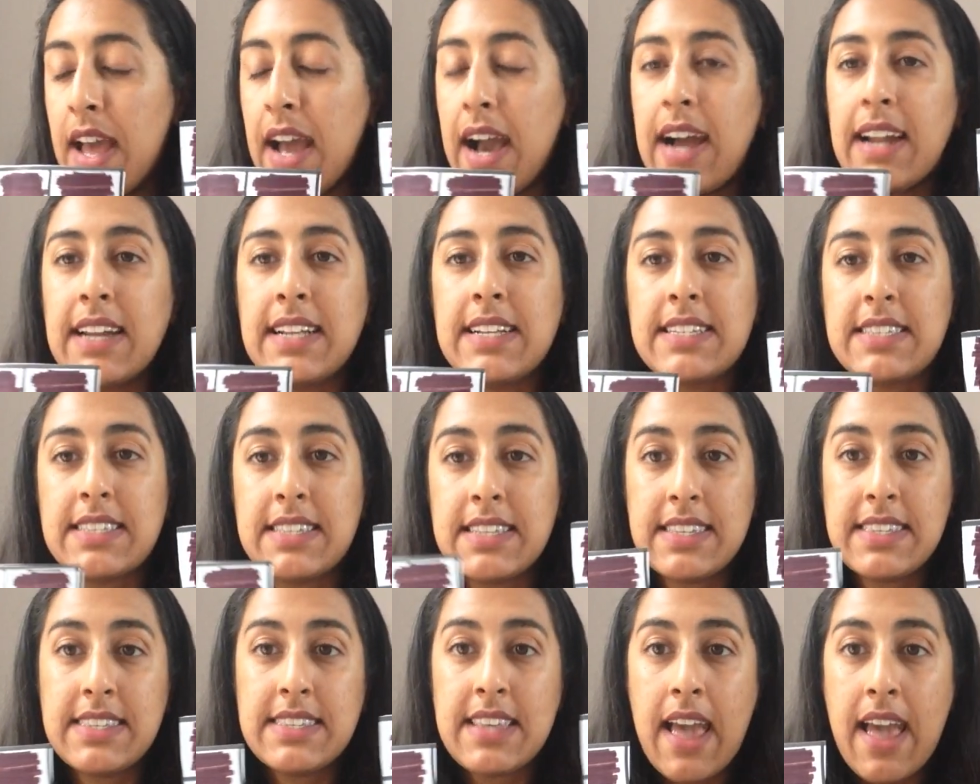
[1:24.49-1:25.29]
And it's the
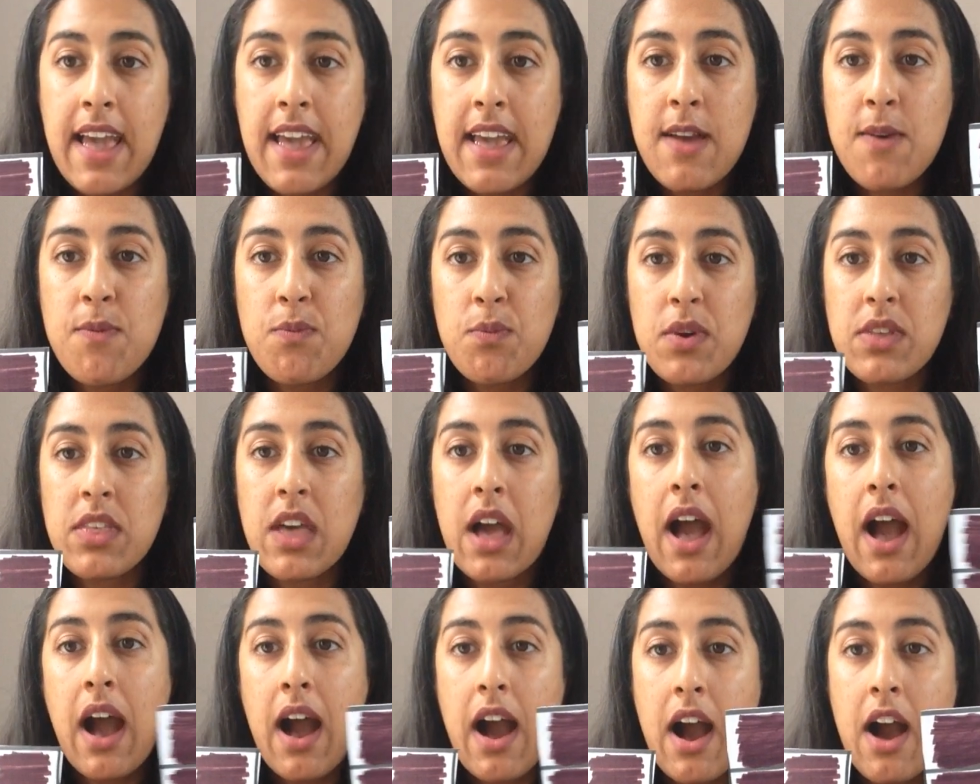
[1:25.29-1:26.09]
same with
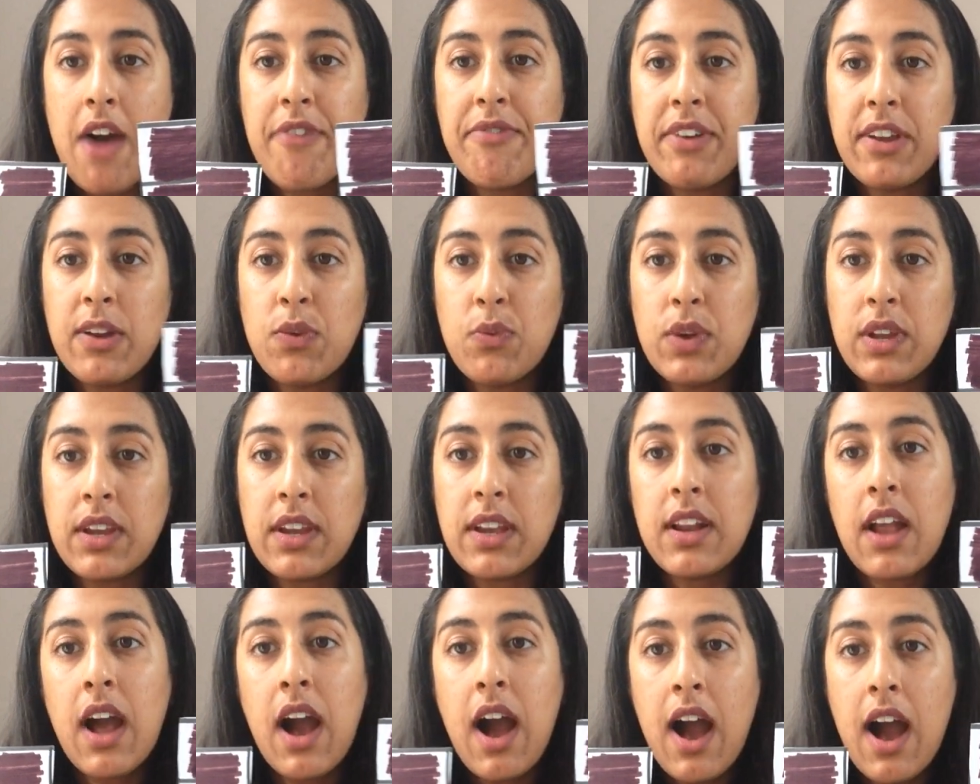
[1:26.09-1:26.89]
halving, we
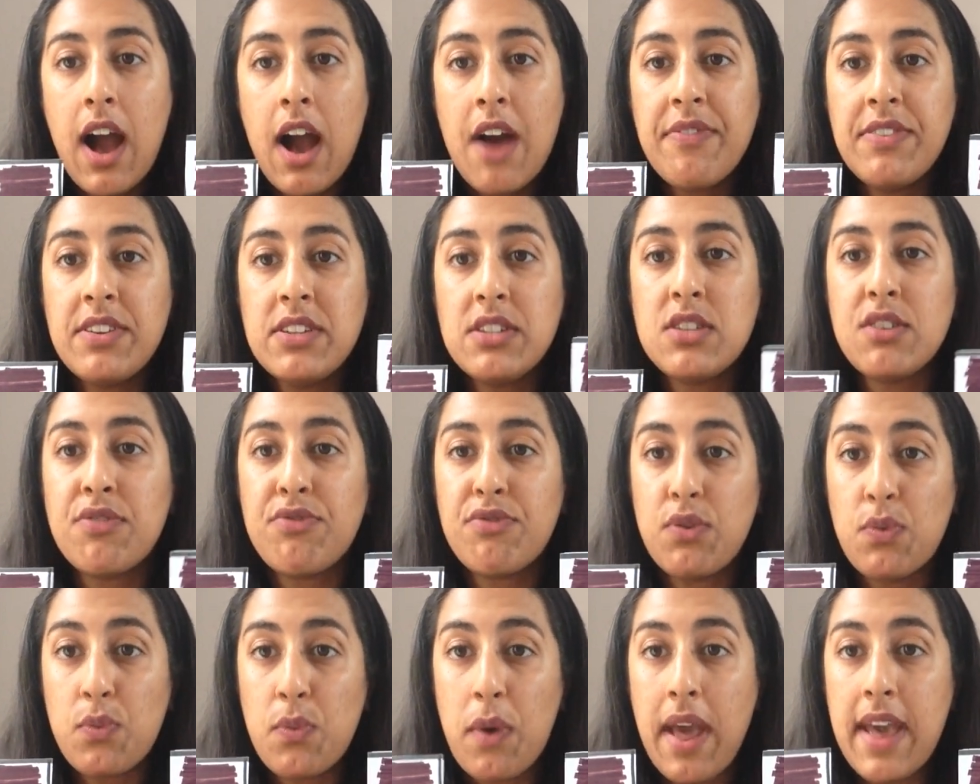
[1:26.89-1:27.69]
can halve in
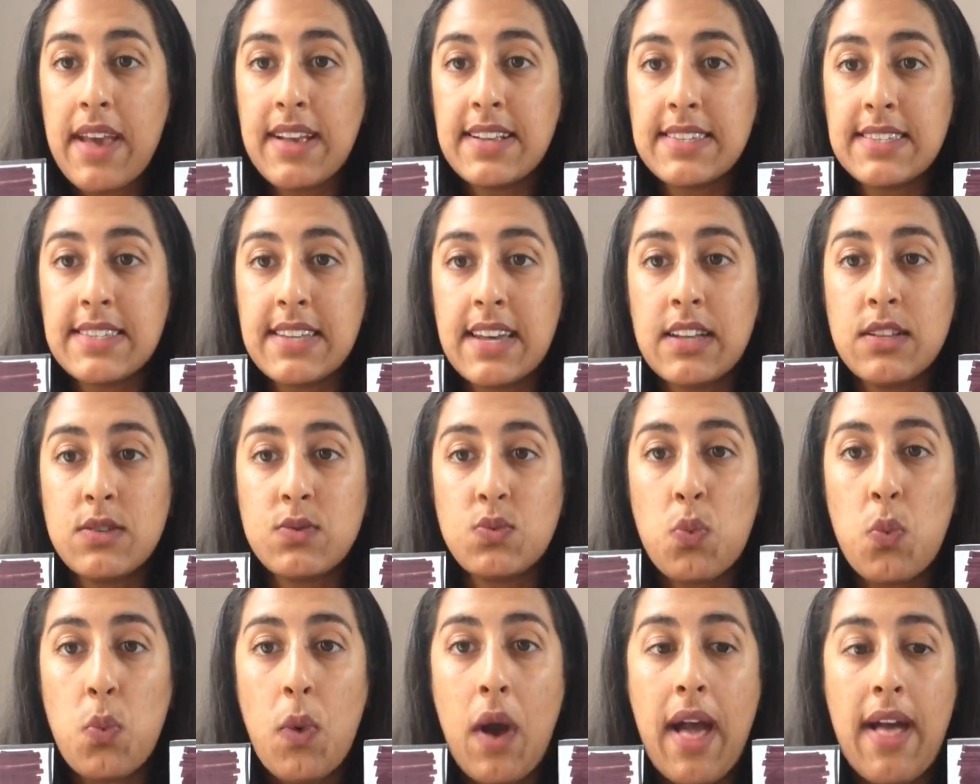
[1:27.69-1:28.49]
different ways as
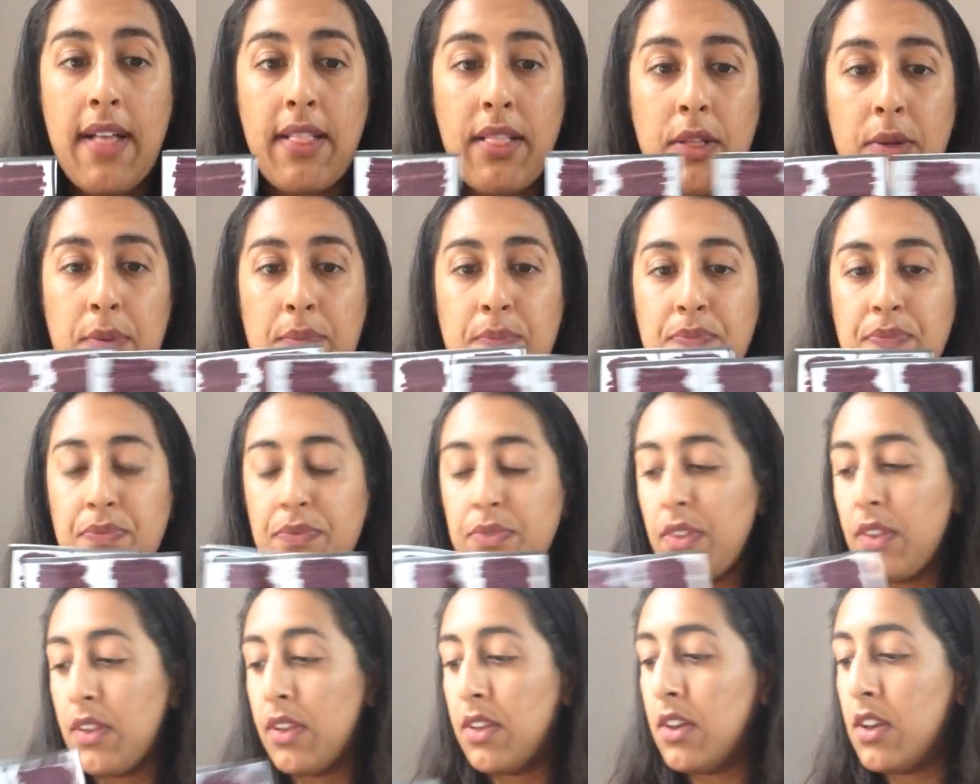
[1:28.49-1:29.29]
well.
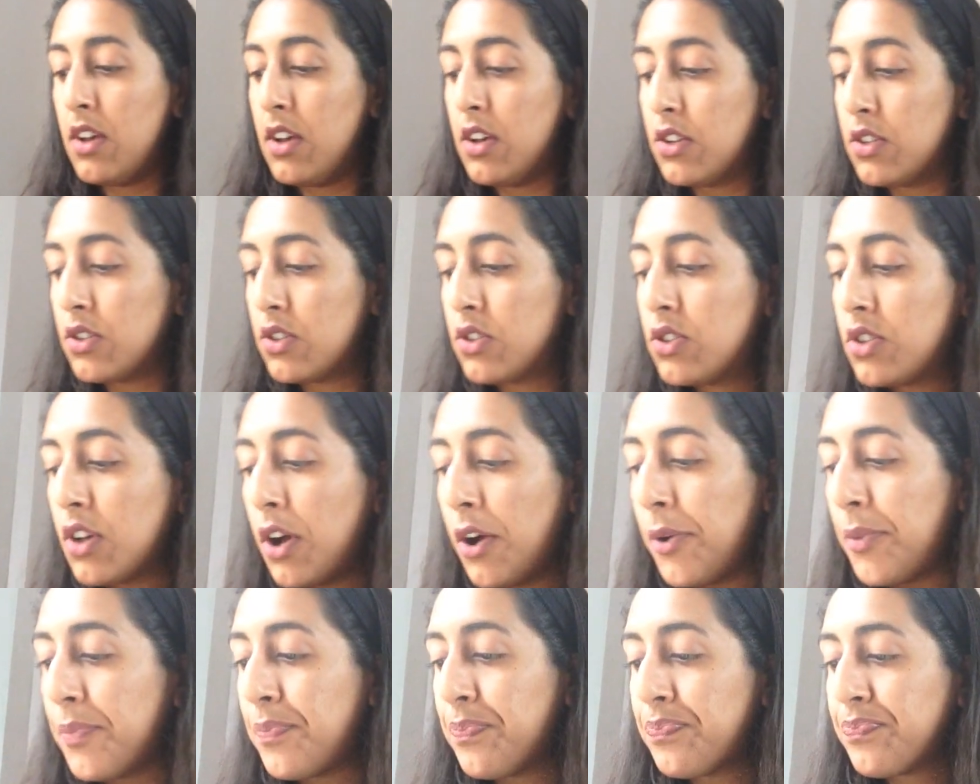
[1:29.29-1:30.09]

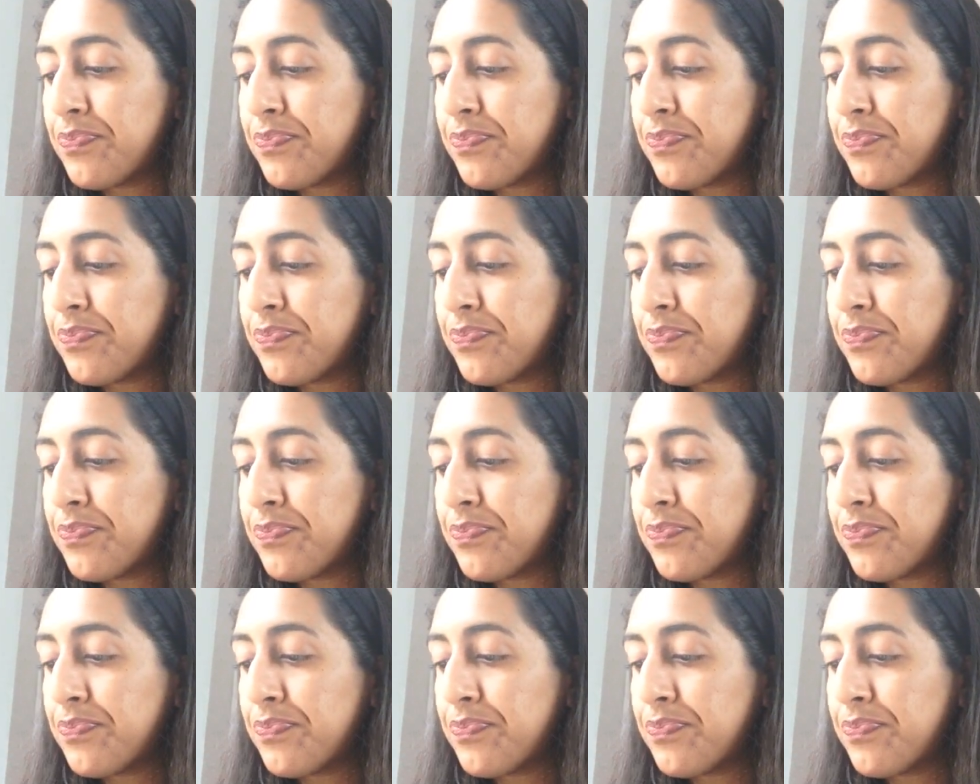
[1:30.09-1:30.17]
So,